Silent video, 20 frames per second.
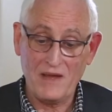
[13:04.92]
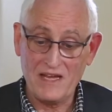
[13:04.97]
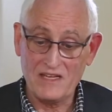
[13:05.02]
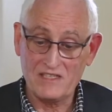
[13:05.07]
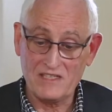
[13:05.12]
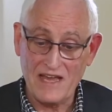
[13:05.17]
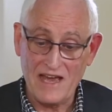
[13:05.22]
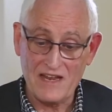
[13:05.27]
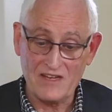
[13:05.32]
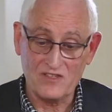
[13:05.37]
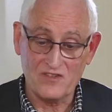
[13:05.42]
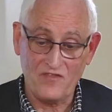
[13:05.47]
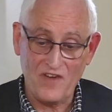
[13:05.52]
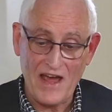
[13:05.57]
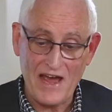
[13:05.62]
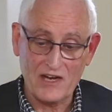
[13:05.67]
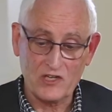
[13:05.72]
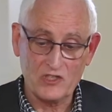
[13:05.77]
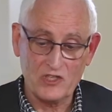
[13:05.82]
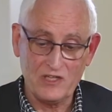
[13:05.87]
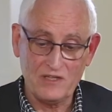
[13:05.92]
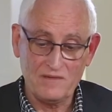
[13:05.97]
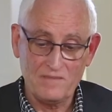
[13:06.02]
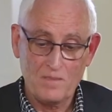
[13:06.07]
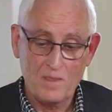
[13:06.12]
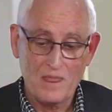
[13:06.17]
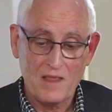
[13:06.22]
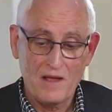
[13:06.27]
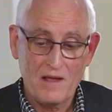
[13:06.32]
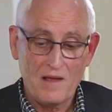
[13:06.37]
pay satisfaction,
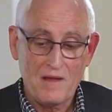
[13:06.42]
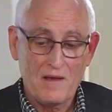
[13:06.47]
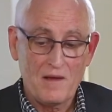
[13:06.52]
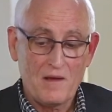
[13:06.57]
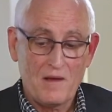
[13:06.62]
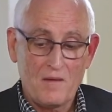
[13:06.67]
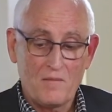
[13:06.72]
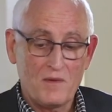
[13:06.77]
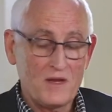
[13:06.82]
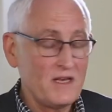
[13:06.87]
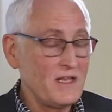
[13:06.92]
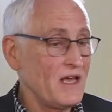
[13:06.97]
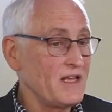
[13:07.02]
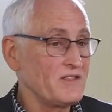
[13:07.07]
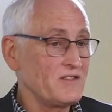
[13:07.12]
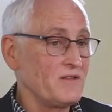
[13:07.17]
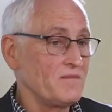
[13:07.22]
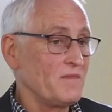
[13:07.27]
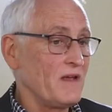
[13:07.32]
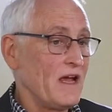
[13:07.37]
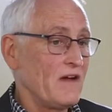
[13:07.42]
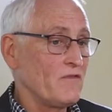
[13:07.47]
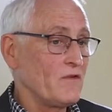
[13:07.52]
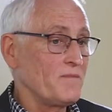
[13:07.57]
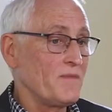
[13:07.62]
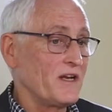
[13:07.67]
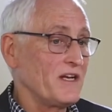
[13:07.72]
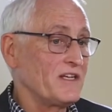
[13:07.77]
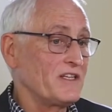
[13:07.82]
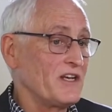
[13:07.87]
but does,
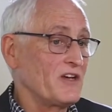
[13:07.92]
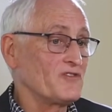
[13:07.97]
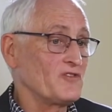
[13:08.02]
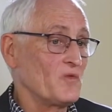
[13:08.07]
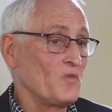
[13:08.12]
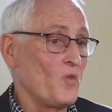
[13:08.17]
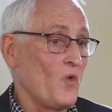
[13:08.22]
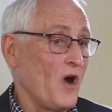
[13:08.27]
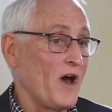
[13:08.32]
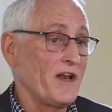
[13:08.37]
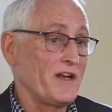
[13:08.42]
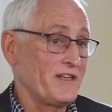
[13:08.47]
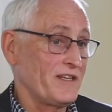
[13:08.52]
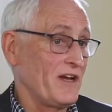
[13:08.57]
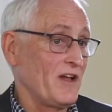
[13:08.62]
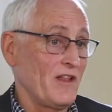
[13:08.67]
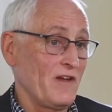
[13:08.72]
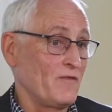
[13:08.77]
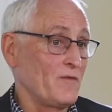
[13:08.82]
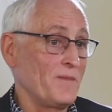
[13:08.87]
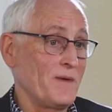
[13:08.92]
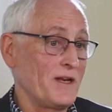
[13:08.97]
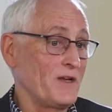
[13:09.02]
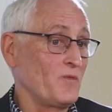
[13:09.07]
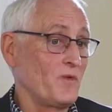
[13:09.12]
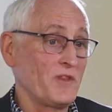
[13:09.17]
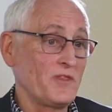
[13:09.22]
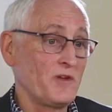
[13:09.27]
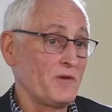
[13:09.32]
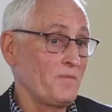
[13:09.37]
everybody doesn't want to tell everybody
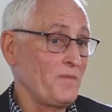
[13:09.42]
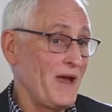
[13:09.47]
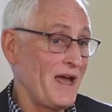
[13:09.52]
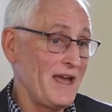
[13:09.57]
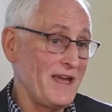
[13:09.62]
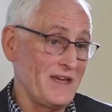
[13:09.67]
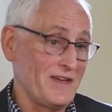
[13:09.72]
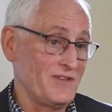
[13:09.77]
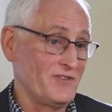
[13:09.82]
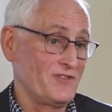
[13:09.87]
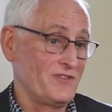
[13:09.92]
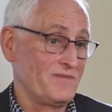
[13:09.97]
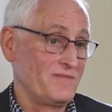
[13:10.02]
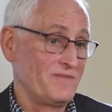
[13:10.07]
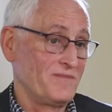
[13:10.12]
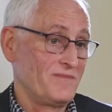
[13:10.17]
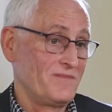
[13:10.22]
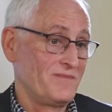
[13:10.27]
what their pay is.